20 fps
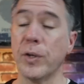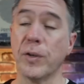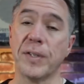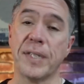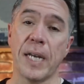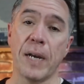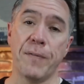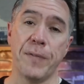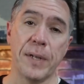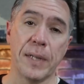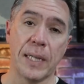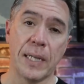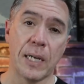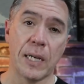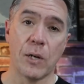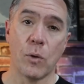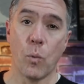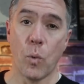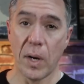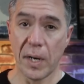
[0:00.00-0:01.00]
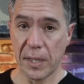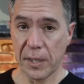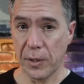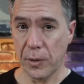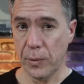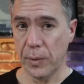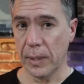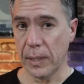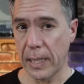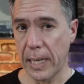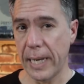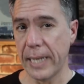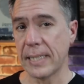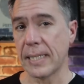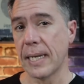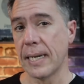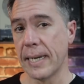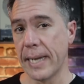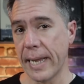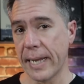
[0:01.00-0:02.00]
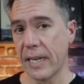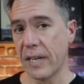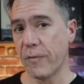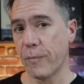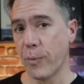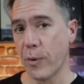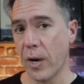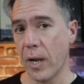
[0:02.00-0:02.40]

you're definitely going to want to utilize negative